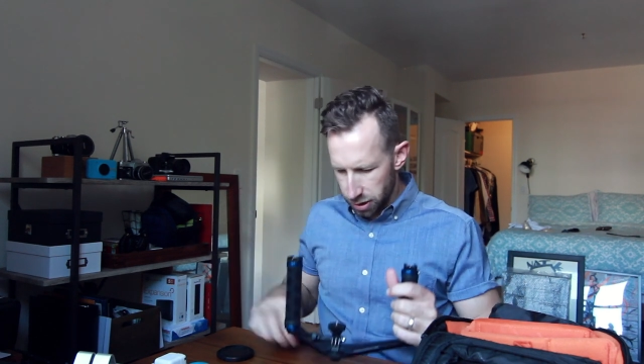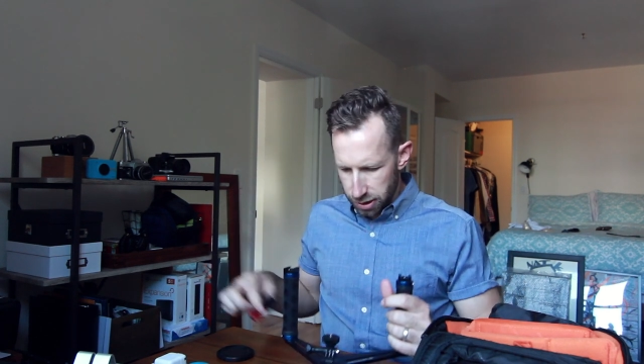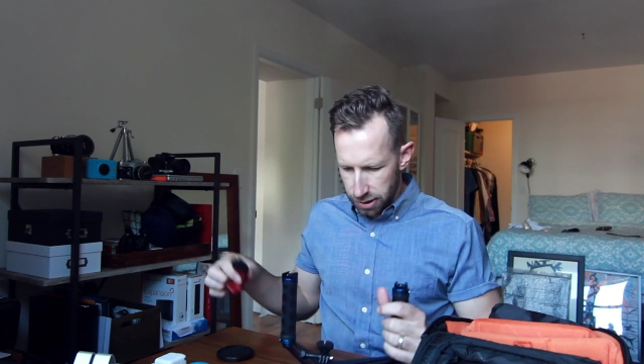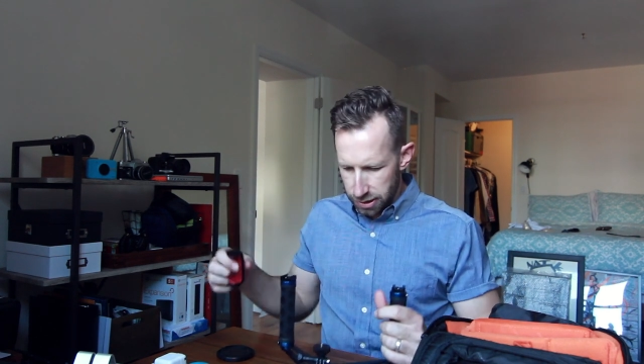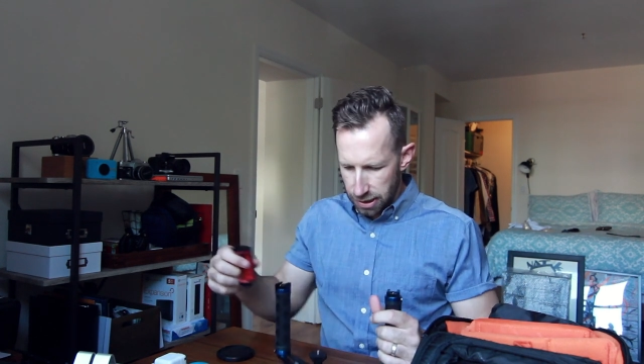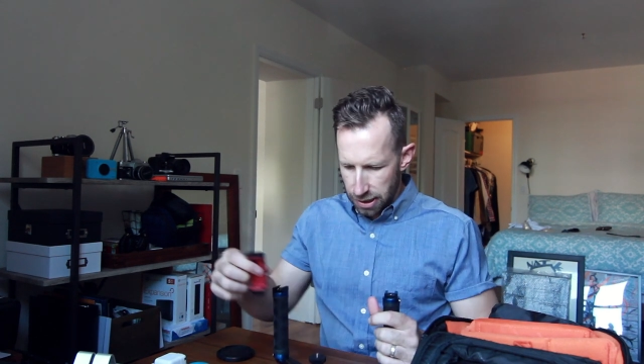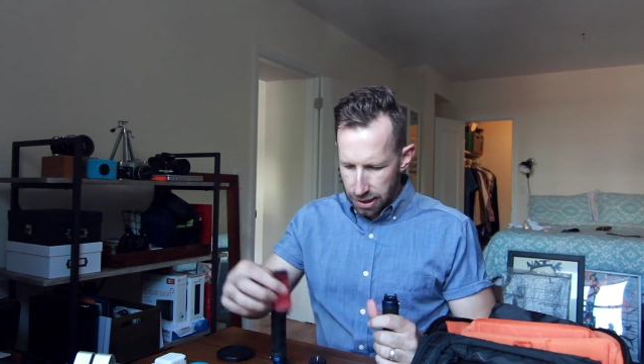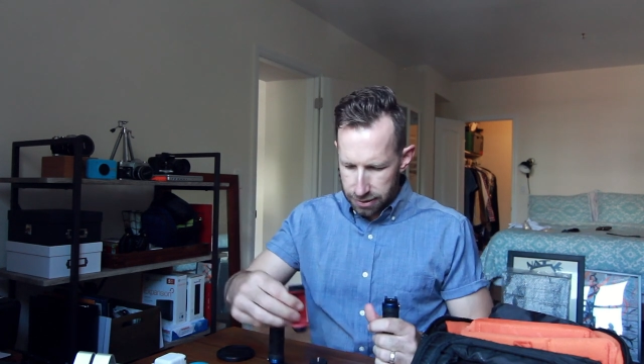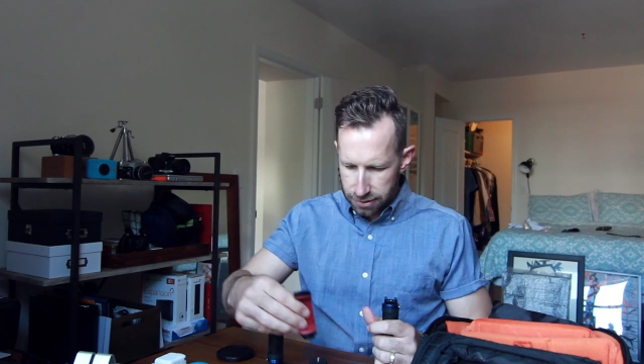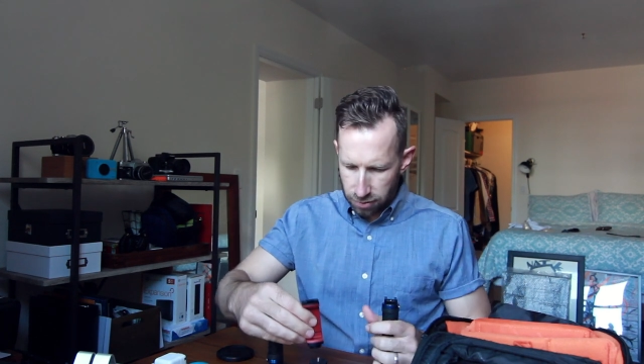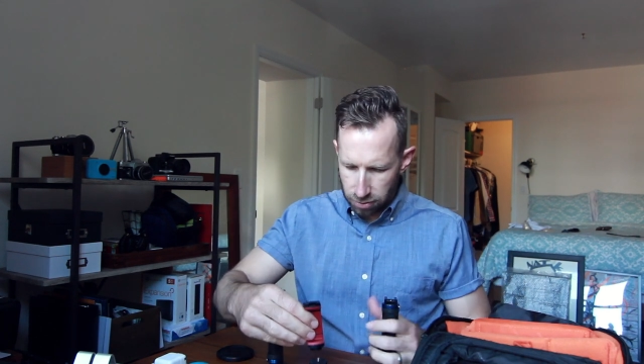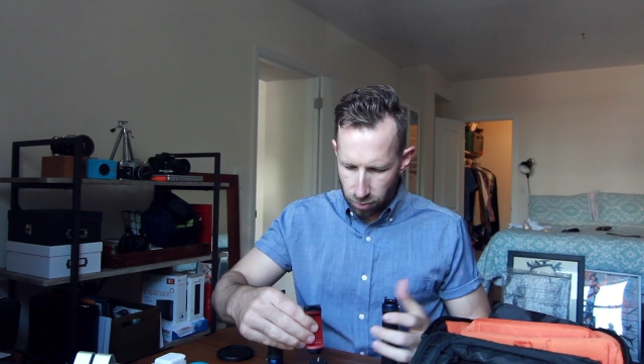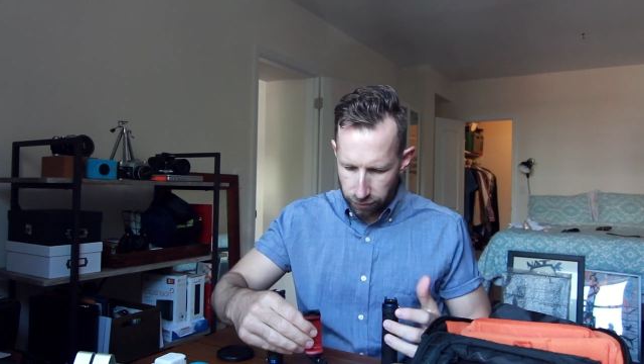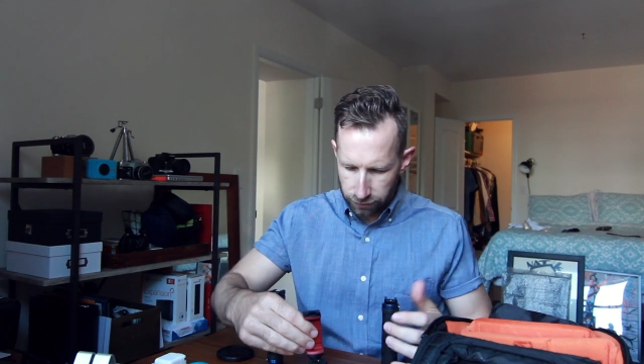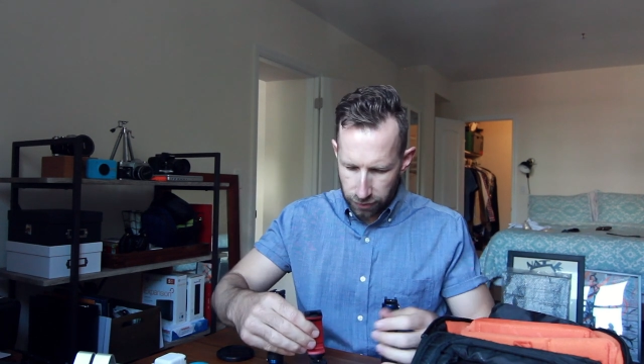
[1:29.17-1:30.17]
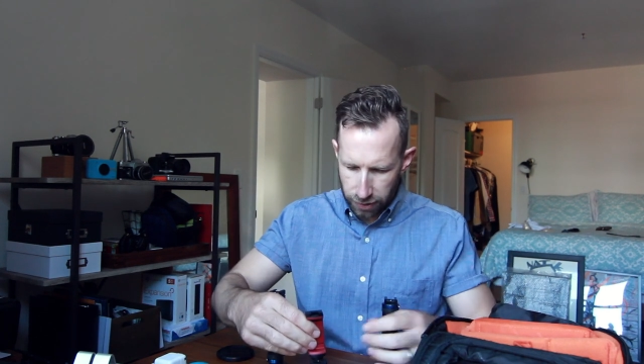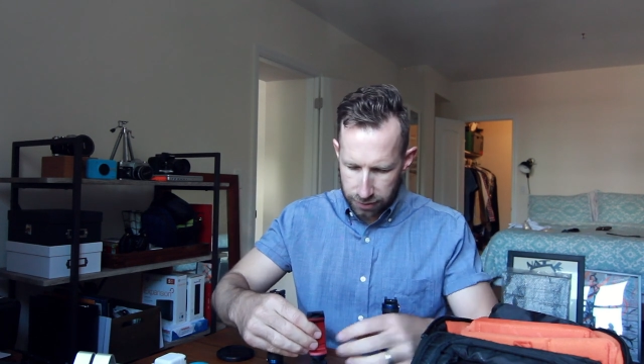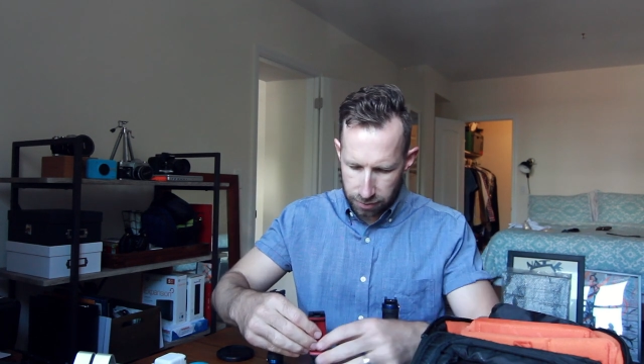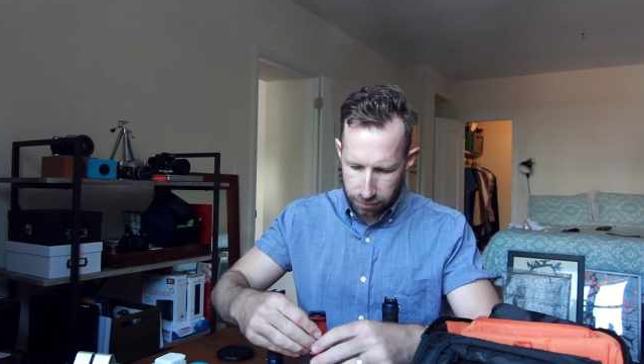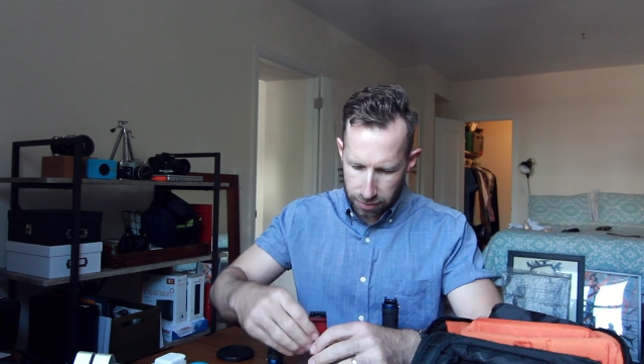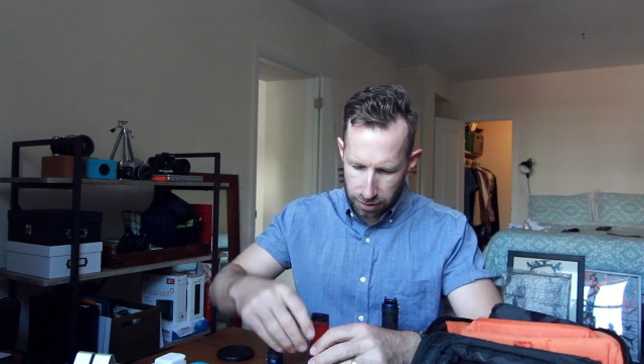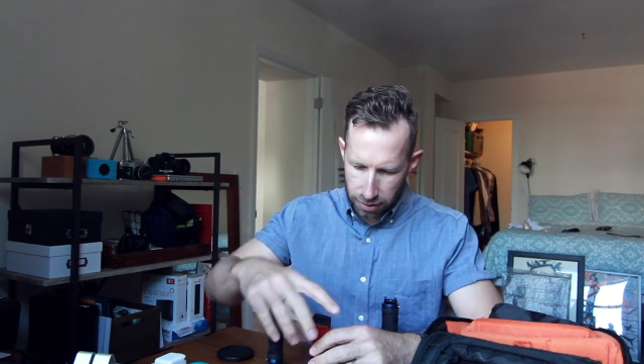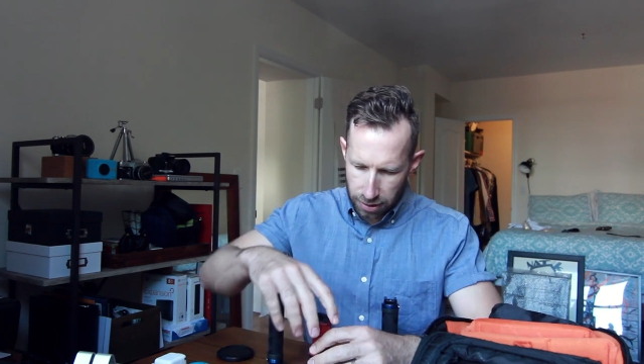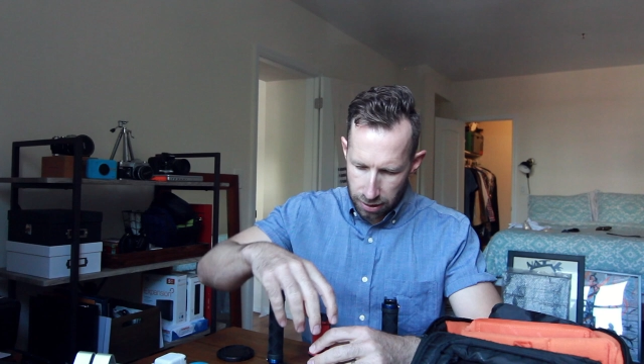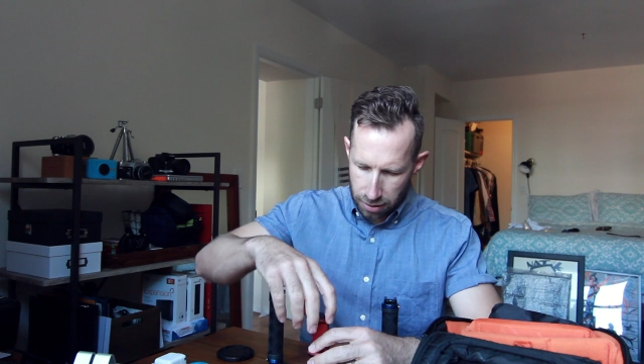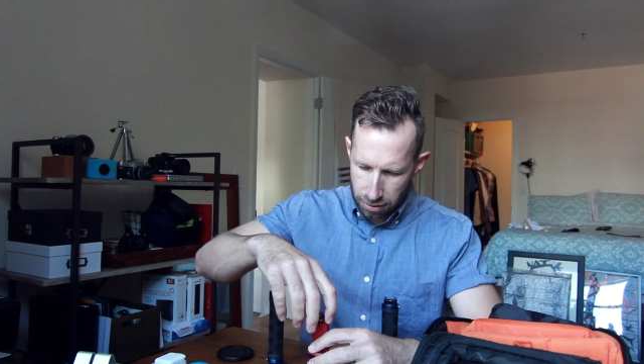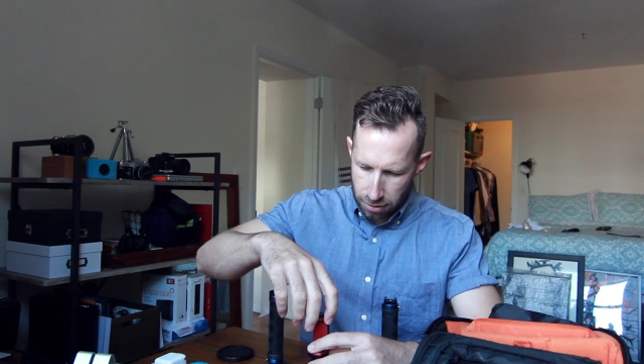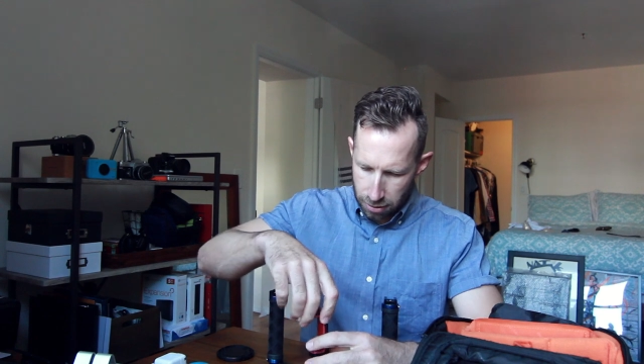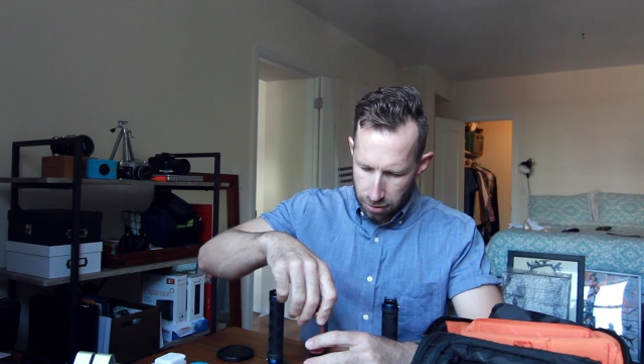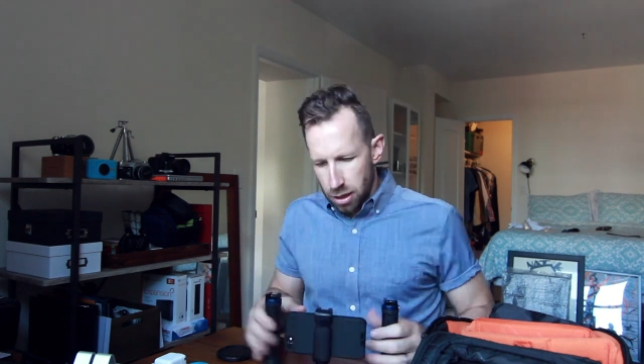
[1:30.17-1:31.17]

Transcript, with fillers: just because it adds a little more flexibility,